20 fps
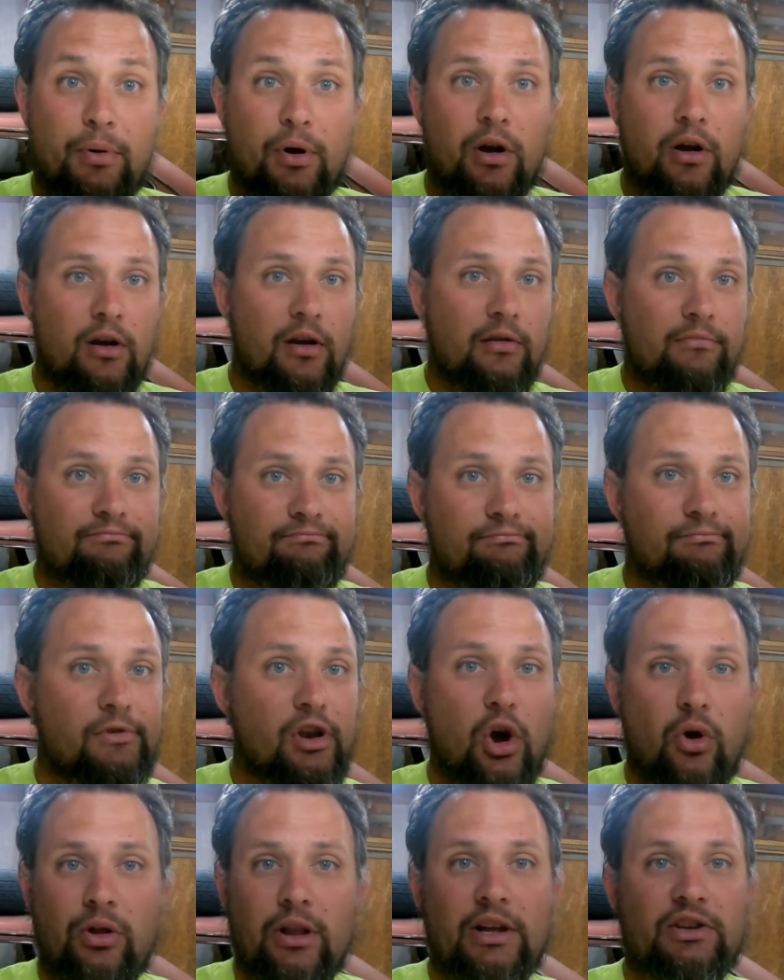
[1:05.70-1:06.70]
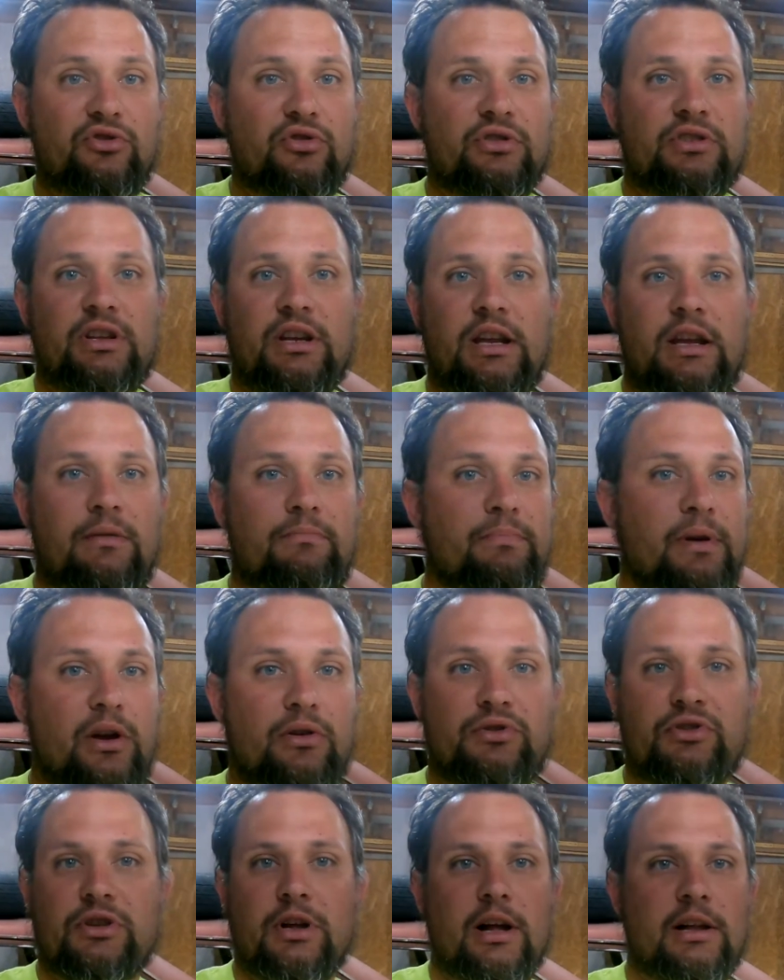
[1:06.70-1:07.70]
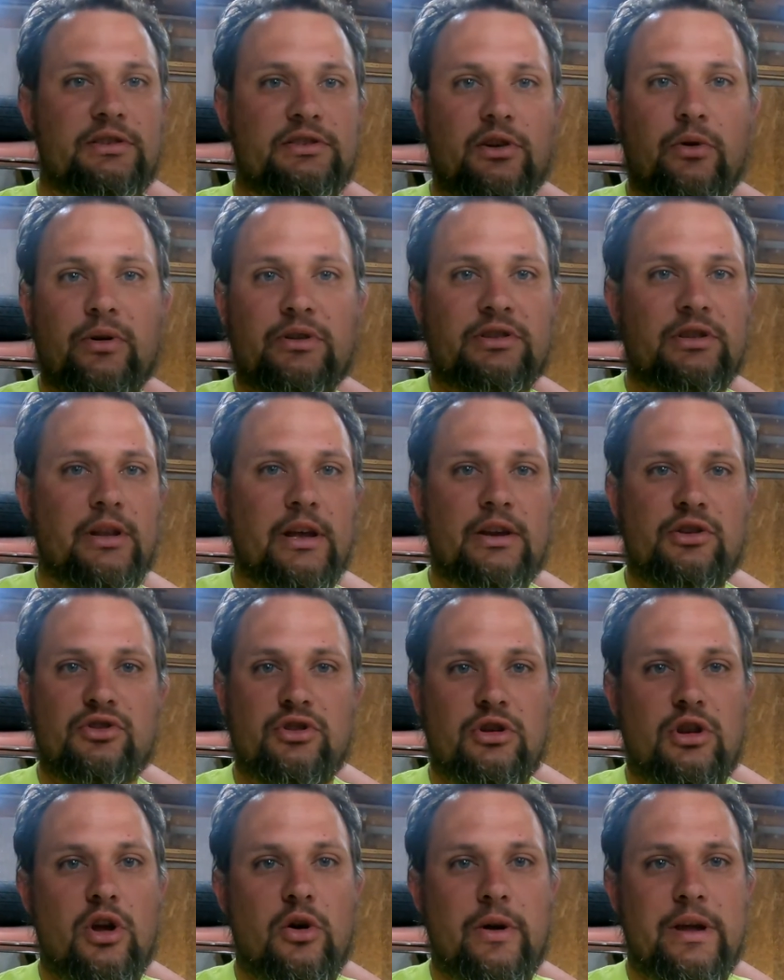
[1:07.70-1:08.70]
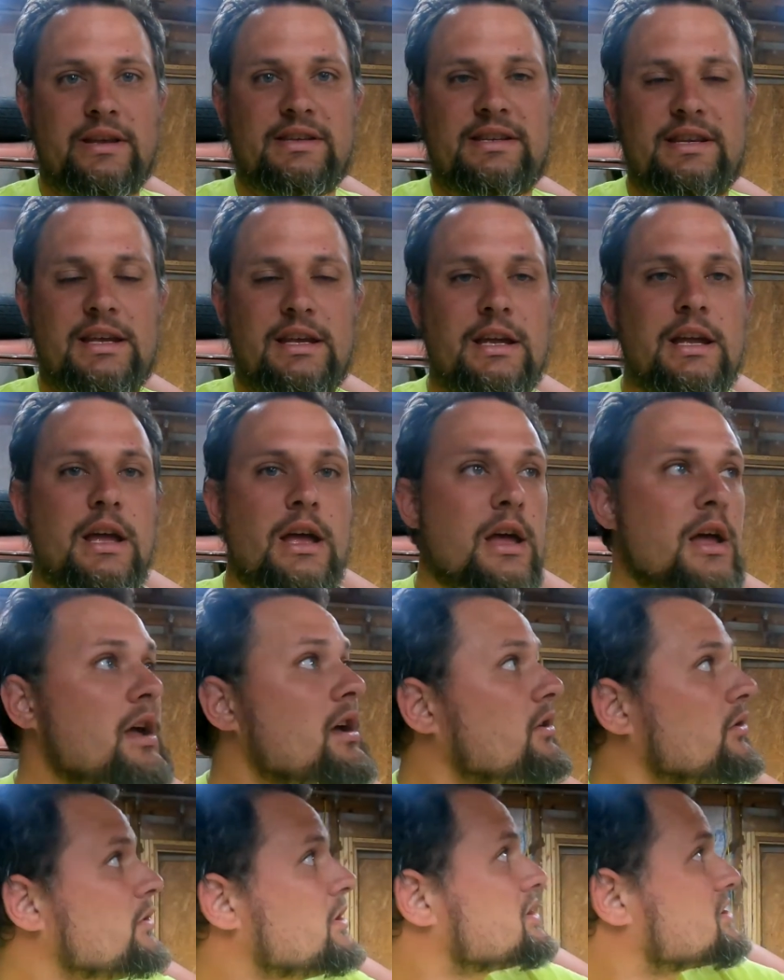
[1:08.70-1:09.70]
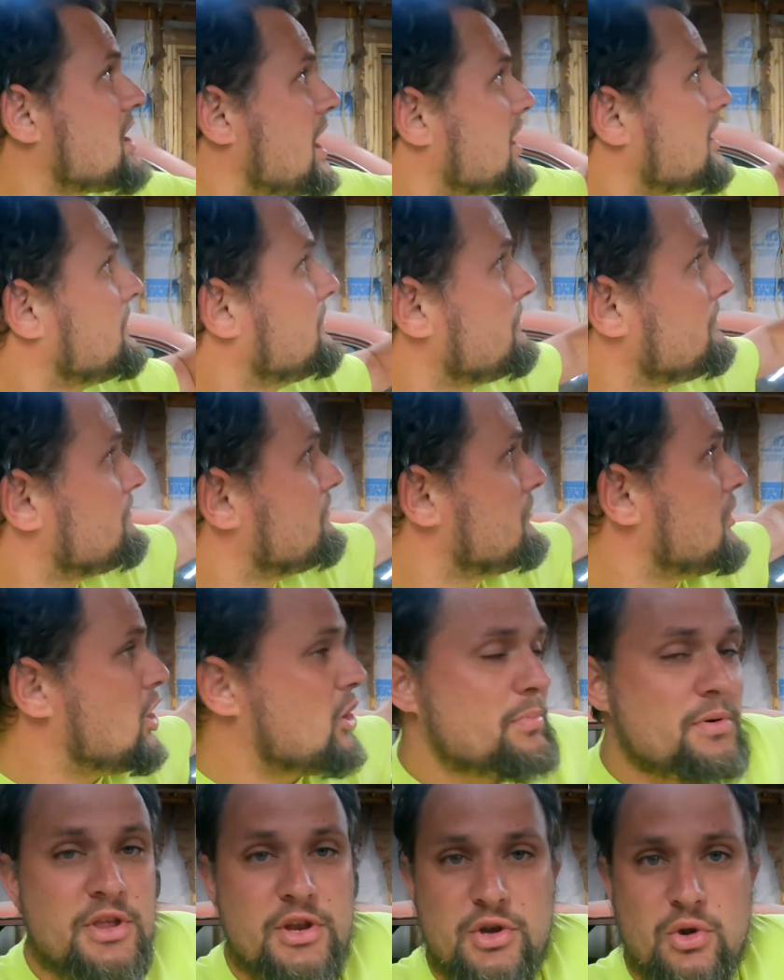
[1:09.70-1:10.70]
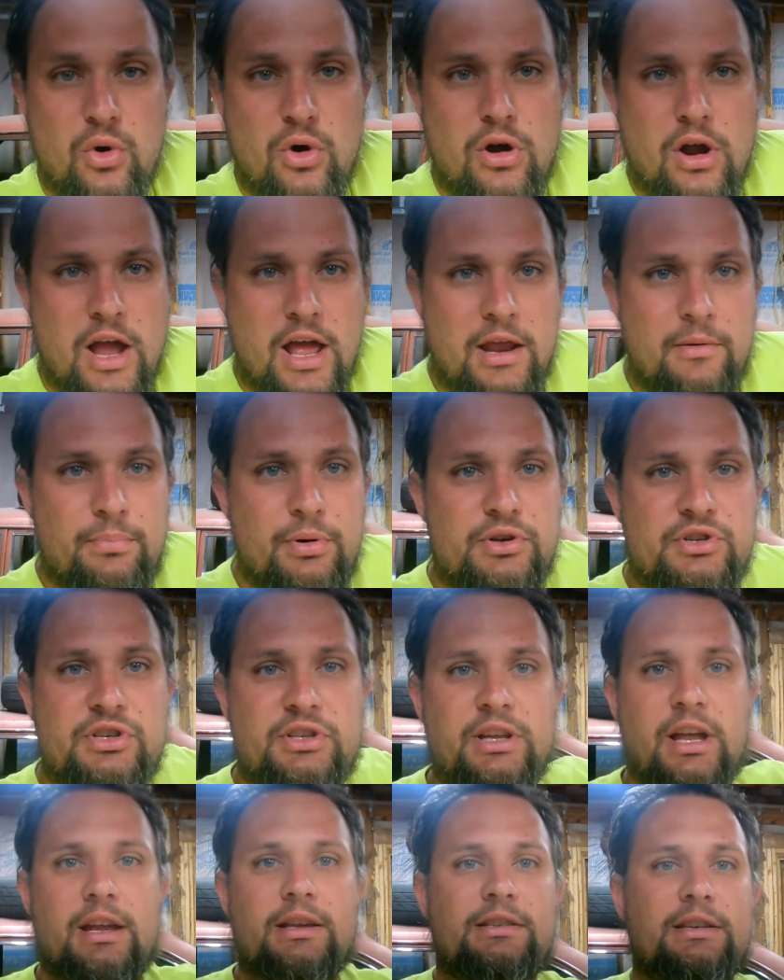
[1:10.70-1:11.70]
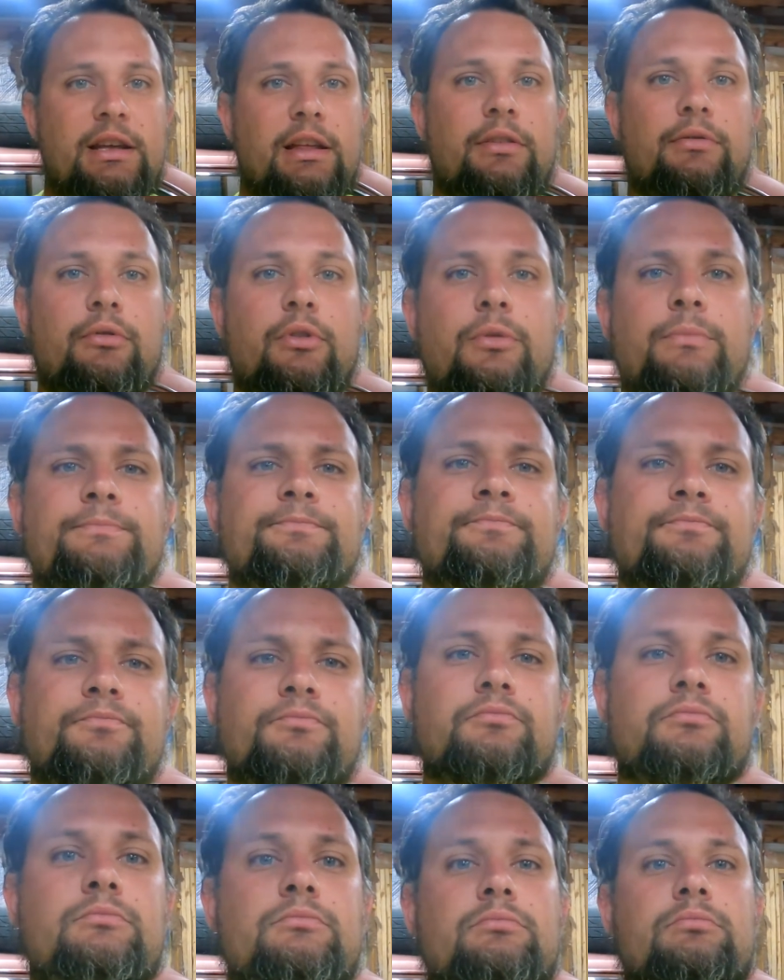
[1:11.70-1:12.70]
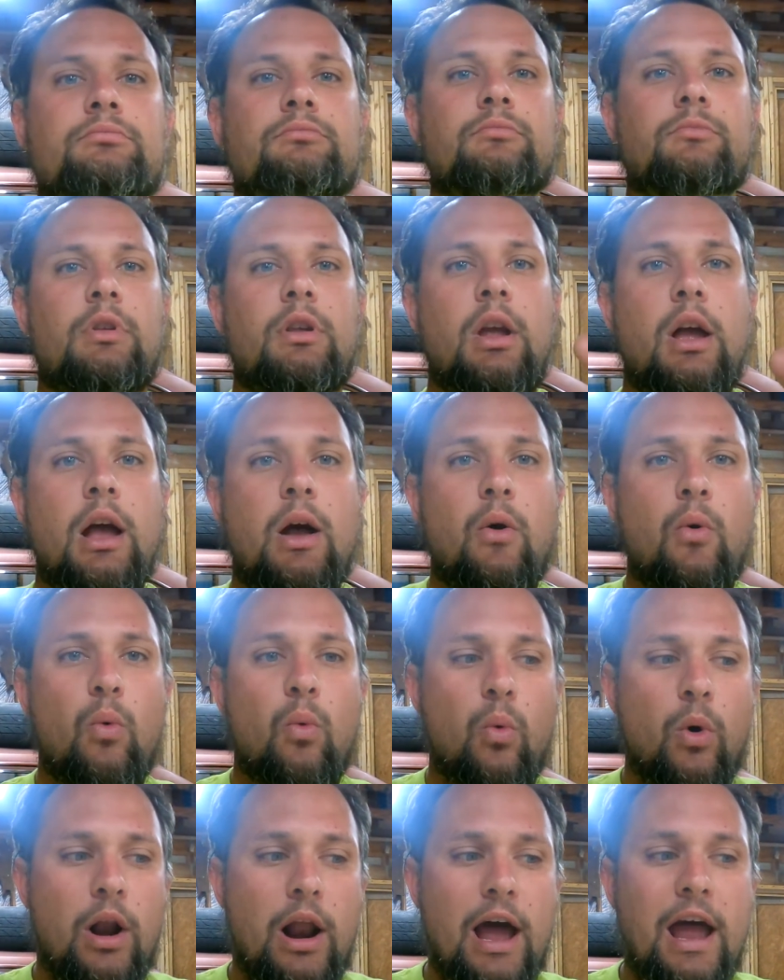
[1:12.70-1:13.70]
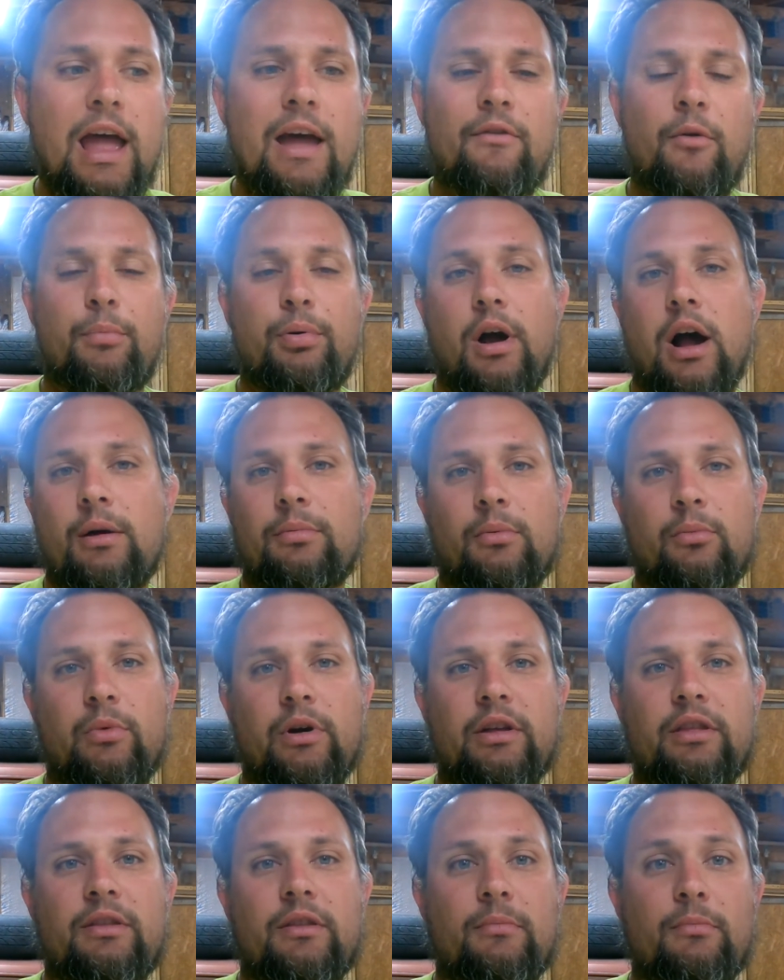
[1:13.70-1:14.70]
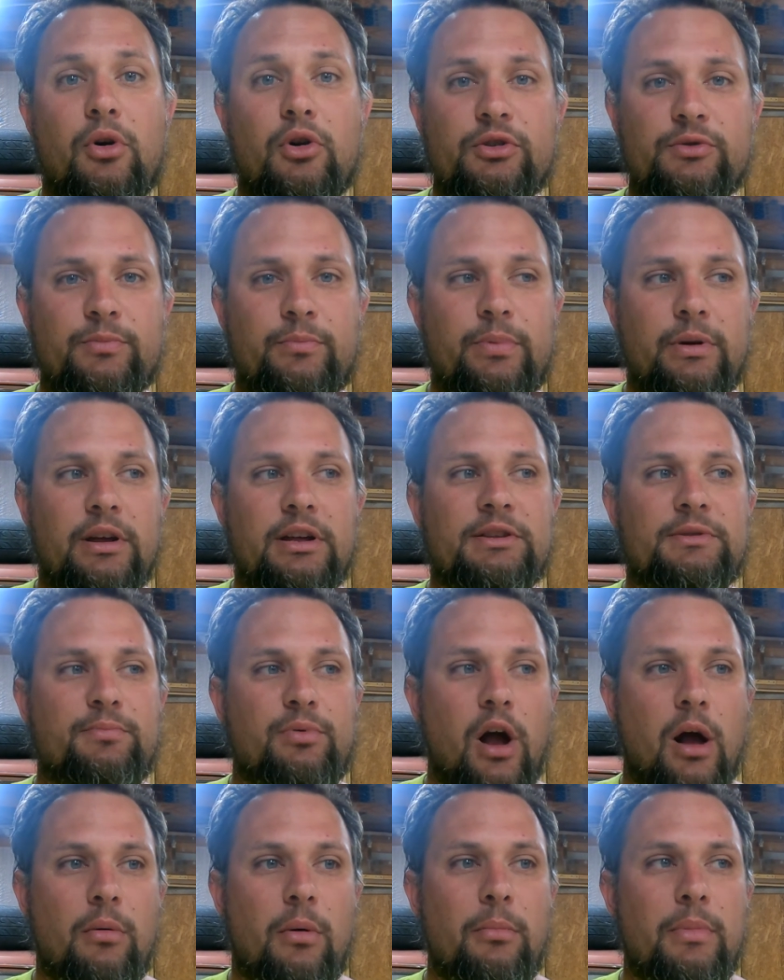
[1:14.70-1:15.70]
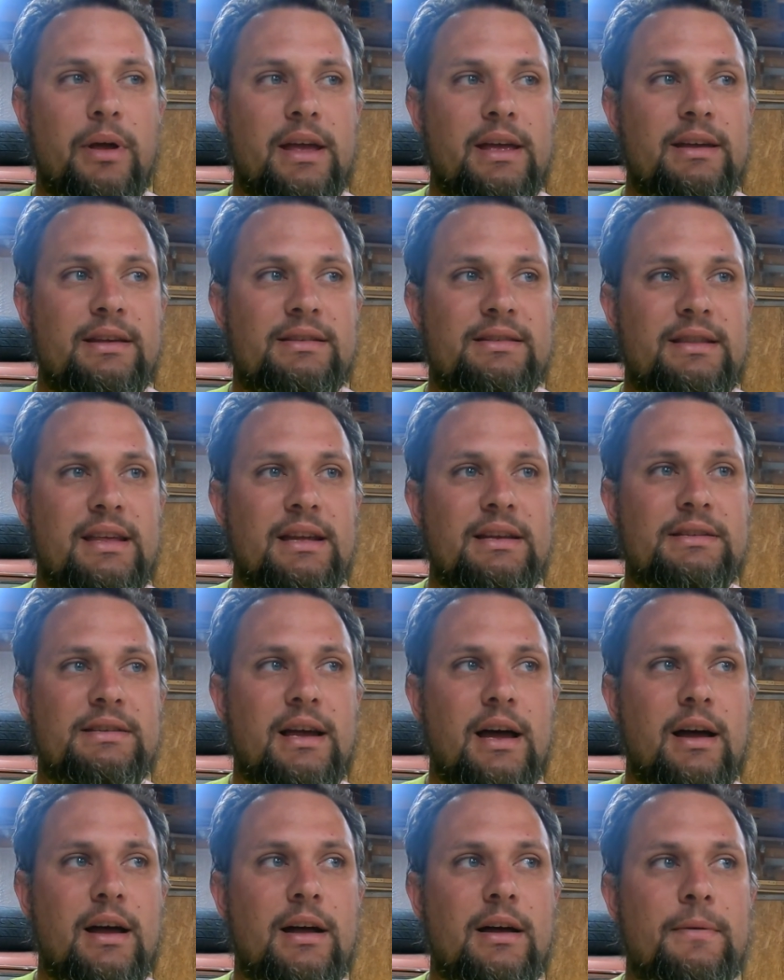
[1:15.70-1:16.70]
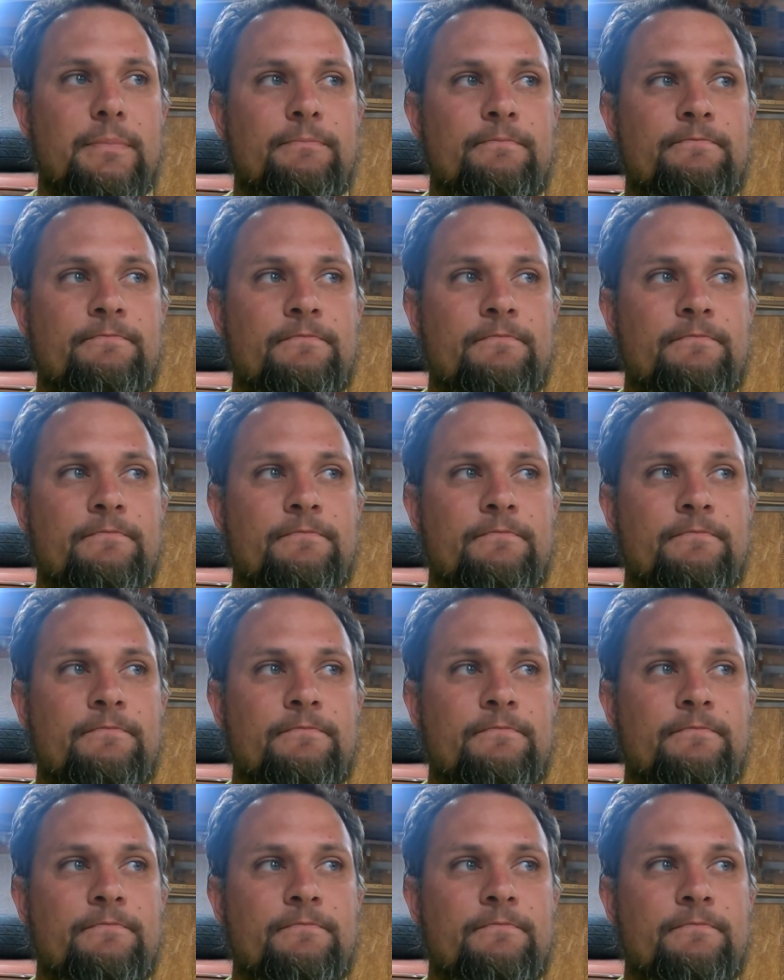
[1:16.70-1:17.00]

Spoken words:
part, no electricity, bare studs, no insulation, no AC. We just kind of open the door and it pushes the AC through. What I have a problem with, the biggest problem, is that the